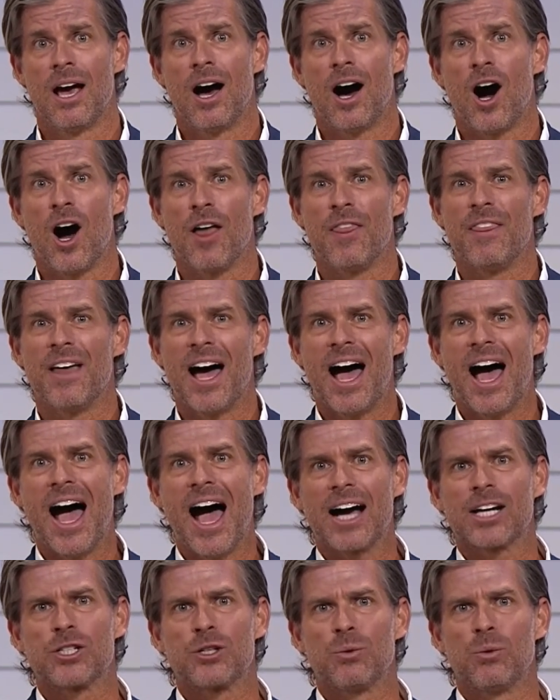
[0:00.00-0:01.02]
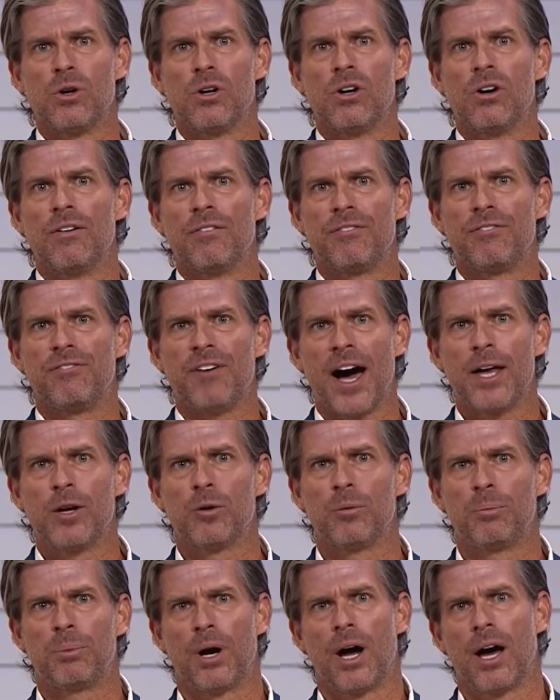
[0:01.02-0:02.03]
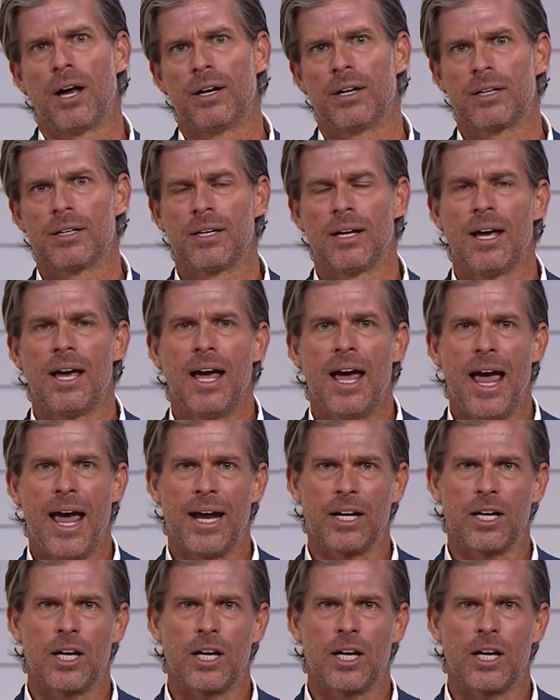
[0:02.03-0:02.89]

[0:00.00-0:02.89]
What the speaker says: on the actual final product and